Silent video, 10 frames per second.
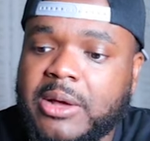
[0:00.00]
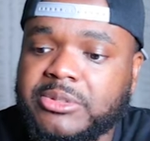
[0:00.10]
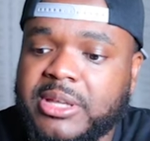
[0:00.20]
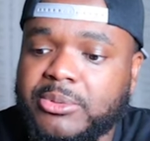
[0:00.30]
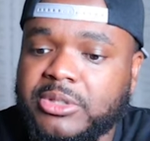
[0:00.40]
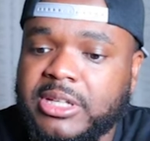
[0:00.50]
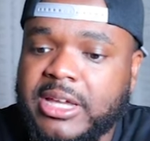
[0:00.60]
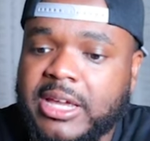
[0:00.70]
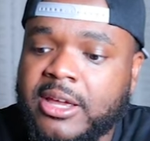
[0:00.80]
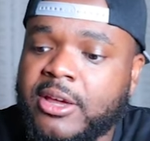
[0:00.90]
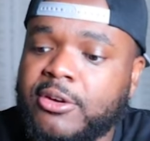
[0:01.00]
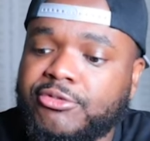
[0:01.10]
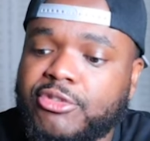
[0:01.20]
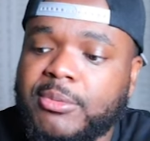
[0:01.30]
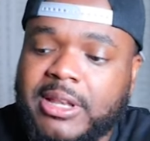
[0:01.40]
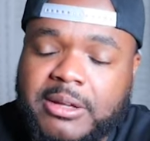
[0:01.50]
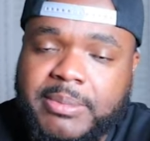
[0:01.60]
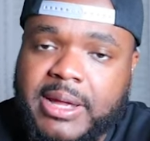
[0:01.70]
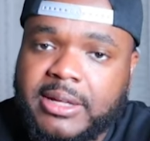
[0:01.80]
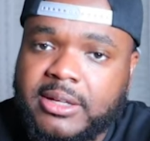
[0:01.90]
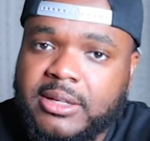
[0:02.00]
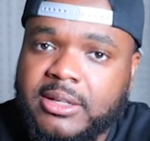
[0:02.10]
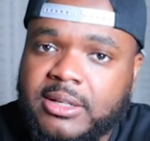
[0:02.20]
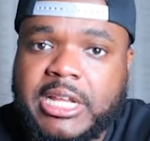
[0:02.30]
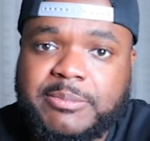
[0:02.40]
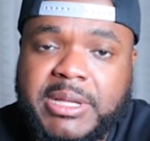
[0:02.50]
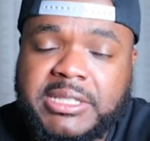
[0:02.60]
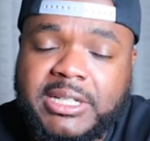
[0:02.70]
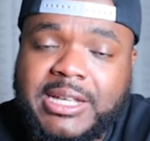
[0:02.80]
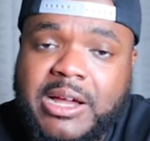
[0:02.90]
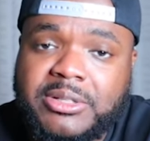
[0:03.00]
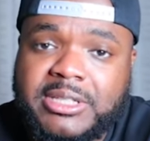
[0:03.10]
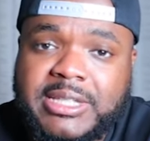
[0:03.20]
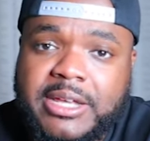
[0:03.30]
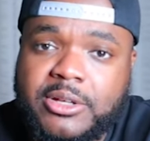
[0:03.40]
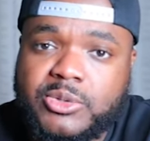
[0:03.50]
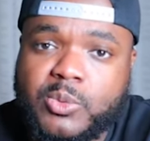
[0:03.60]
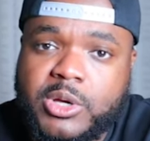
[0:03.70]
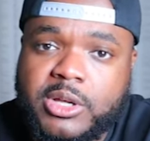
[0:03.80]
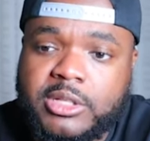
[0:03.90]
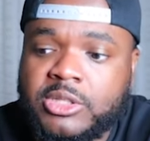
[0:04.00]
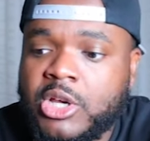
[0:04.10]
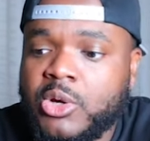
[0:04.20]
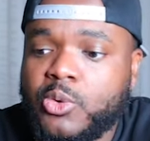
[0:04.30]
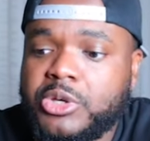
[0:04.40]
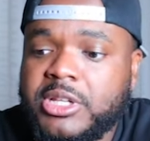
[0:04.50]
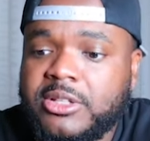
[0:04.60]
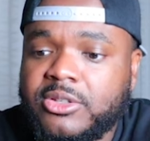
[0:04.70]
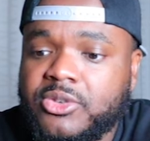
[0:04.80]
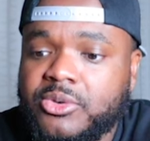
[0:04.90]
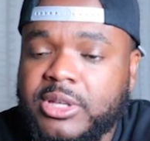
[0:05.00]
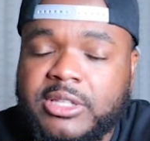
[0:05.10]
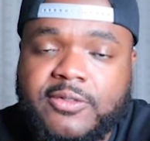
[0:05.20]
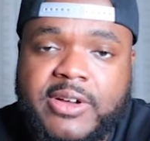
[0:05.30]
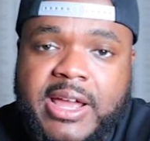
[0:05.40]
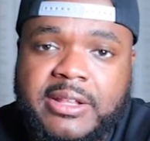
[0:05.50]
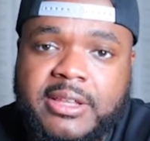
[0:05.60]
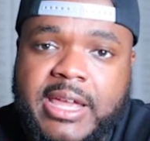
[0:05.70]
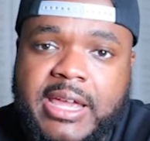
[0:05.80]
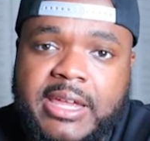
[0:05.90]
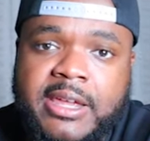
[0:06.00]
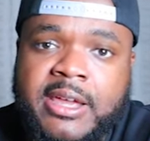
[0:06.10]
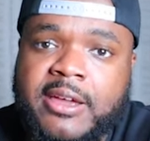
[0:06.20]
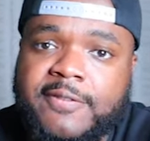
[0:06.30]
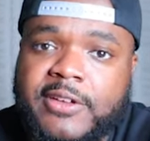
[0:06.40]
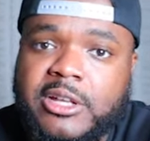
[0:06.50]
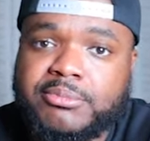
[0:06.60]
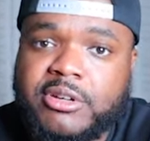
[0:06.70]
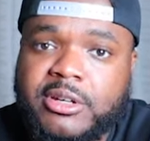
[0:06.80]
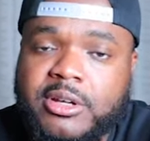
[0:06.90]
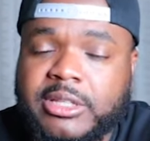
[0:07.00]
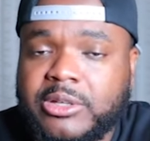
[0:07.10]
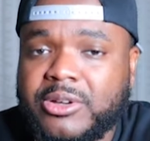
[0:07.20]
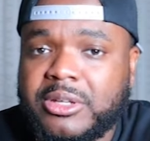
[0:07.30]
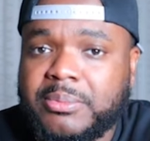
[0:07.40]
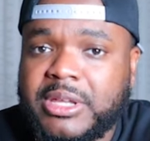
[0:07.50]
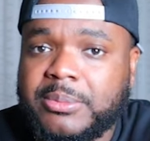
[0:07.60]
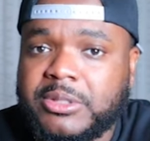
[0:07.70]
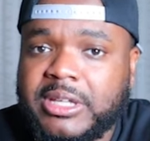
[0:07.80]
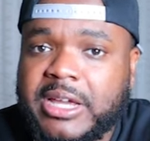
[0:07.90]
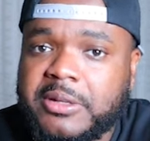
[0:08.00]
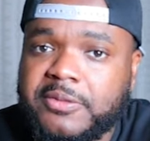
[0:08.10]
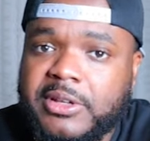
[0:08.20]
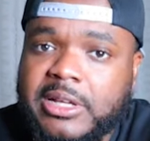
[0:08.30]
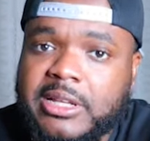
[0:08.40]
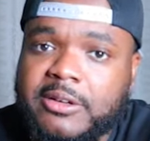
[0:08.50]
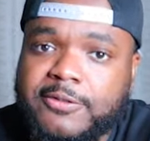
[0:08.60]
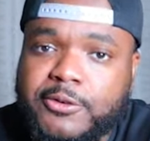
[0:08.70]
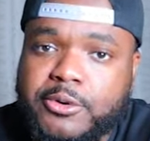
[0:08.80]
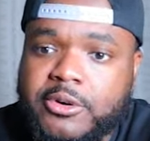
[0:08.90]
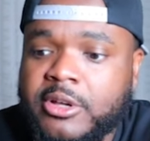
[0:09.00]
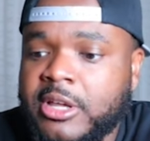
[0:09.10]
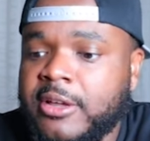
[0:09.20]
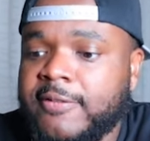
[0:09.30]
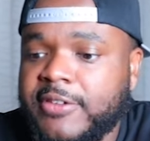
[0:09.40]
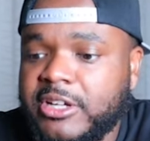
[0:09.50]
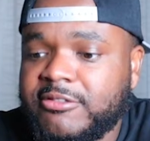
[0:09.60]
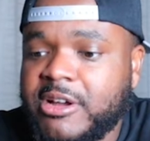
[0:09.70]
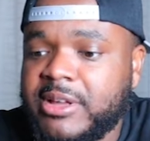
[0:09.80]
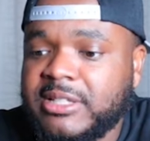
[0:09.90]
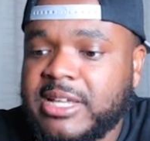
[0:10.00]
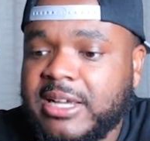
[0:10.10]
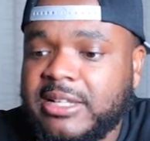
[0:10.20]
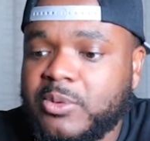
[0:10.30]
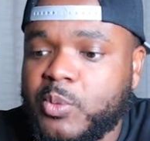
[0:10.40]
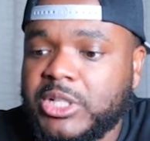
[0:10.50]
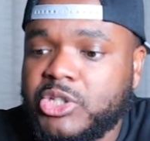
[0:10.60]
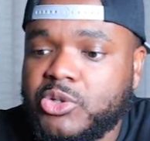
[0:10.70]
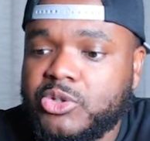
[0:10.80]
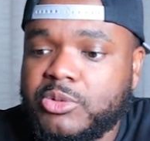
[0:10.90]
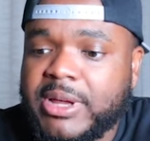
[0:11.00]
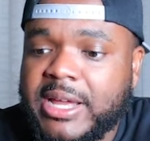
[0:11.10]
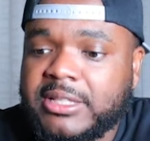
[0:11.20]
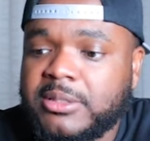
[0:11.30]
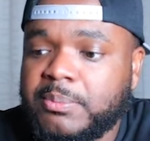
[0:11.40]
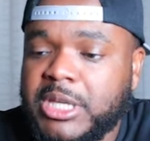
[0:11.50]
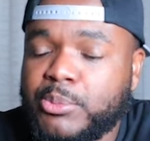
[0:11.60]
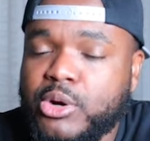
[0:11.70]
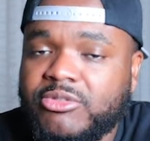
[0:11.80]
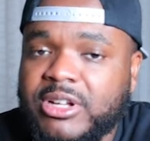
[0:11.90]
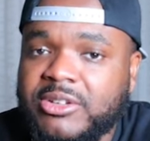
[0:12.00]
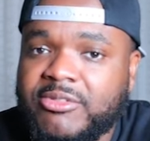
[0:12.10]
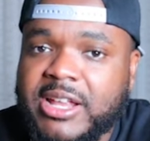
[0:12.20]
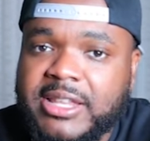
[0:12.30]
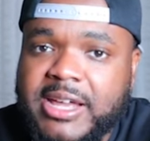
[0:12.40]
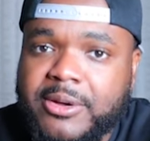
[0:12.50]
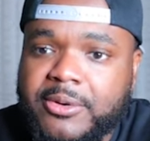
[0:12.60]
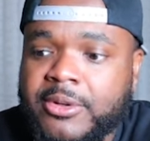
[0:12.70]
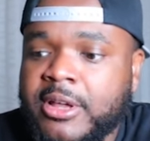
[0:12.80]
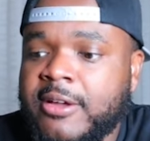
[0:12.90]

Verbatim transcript: that I was able to get from ClickBank. And that's basically how this side hustle works. All you need to do is find a affiliate product that you're going to be able to get an affiliate link for, figure out exactly which YouTube ads people are running right now,